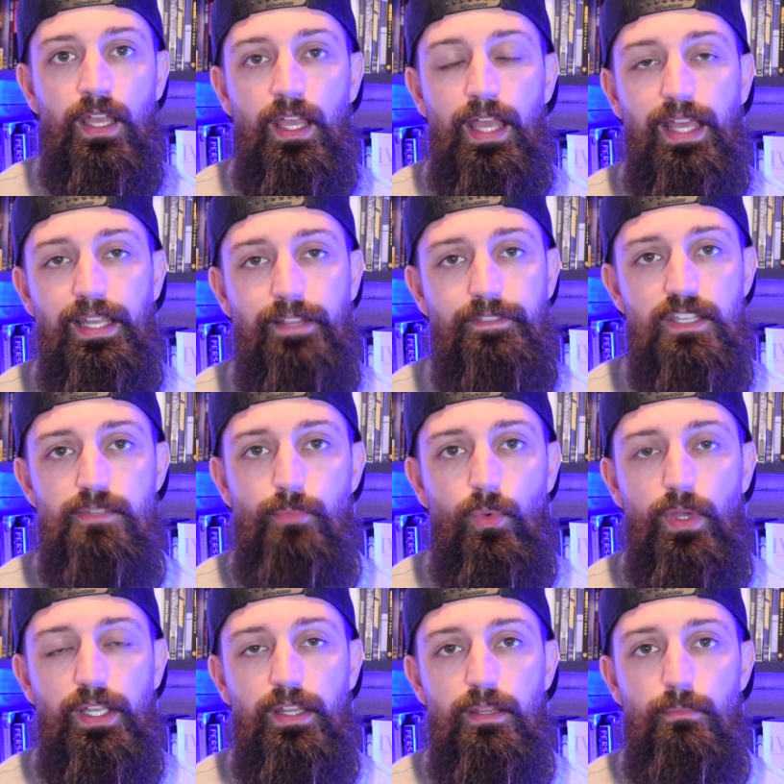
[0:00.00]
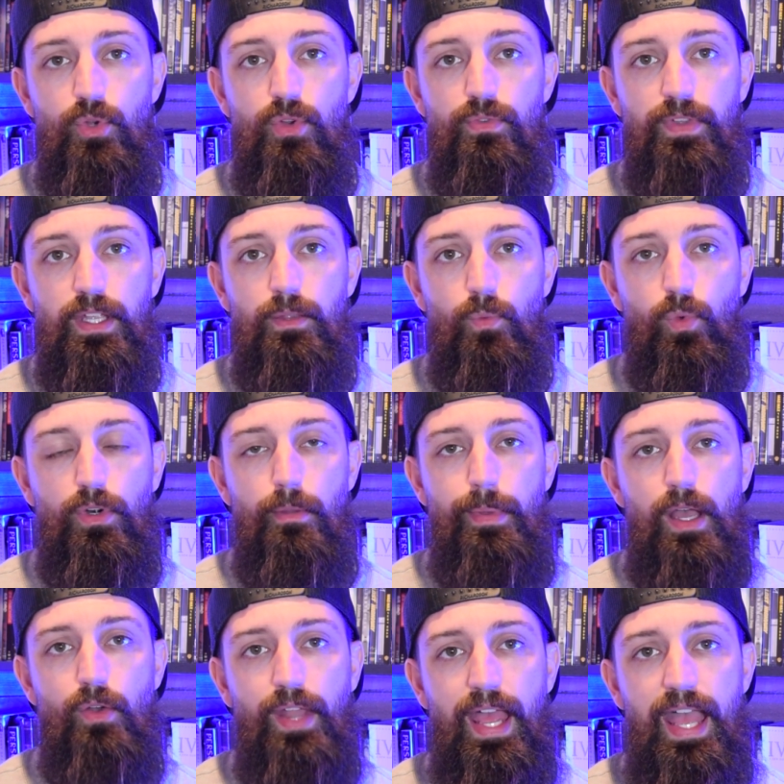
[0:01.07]
And at this point in the movie, we're
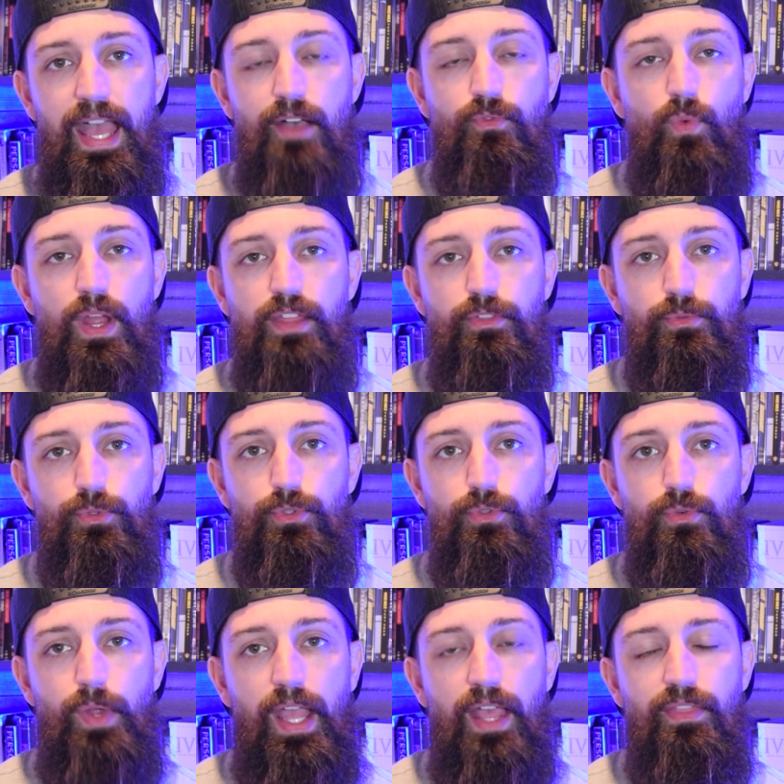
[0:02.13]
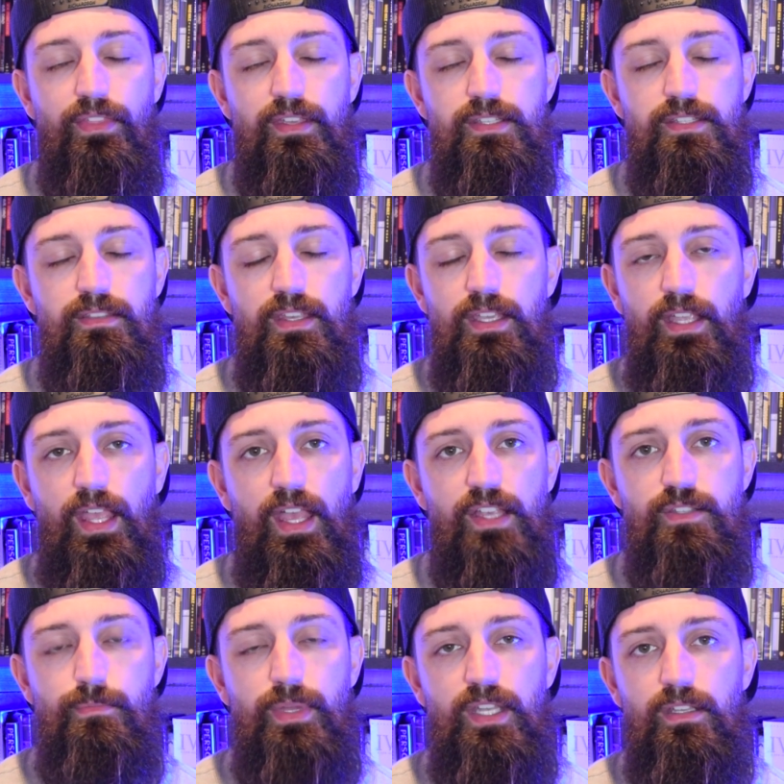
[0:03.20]
about halfway through, and this thing
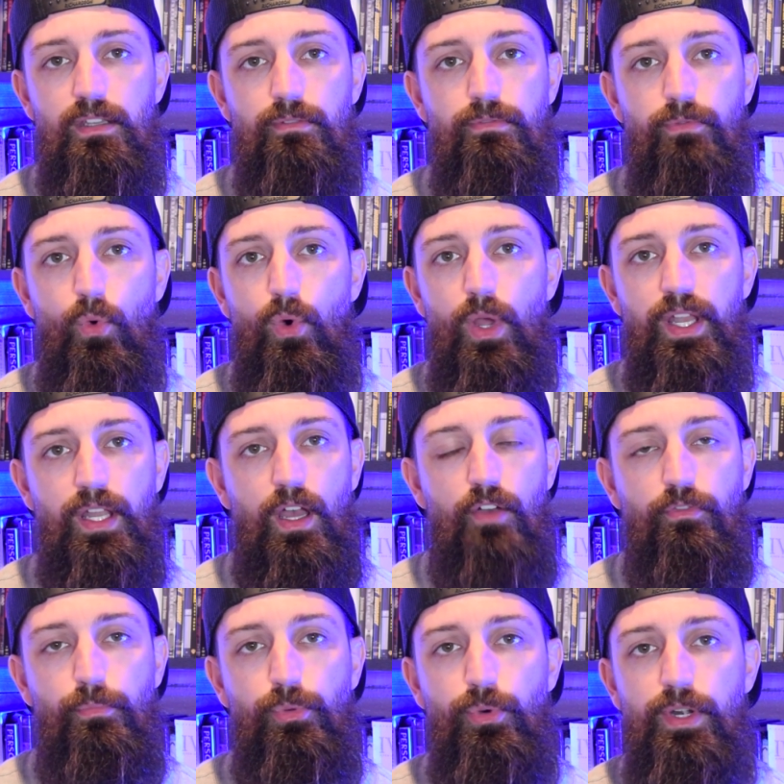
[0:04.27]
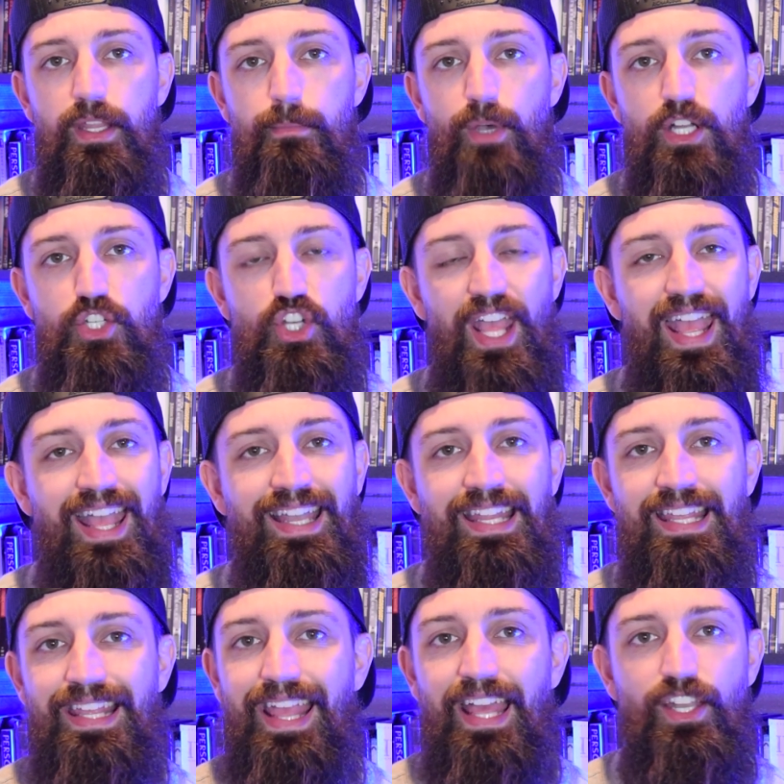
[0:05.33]
has been devoid of pretty much
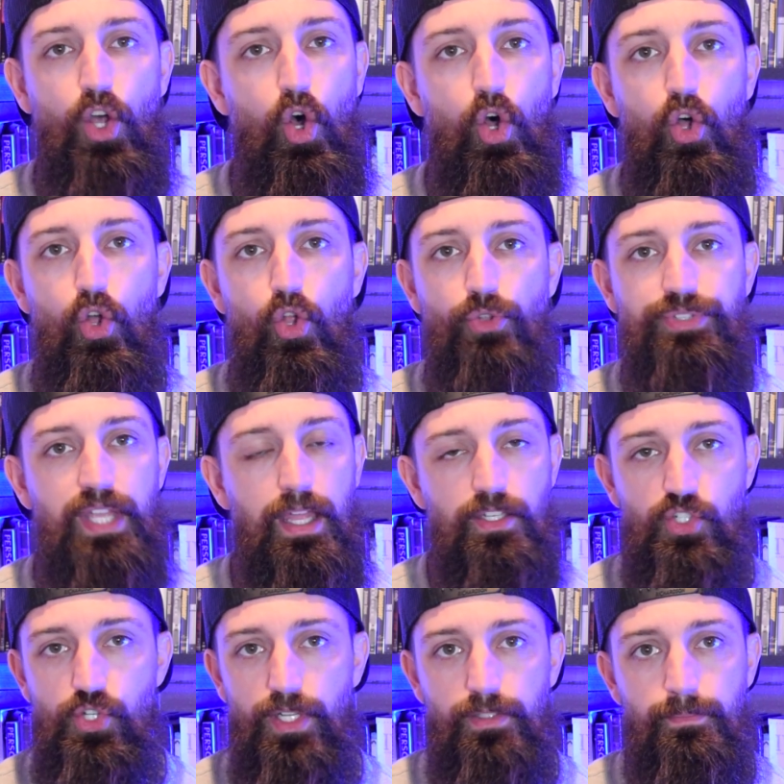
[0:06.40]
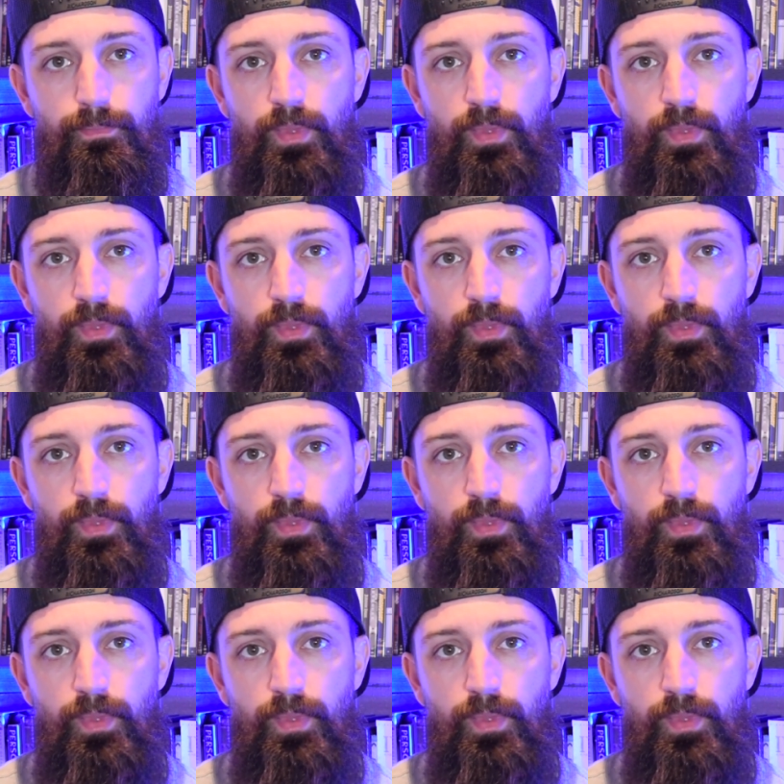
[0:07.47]
any and all tension.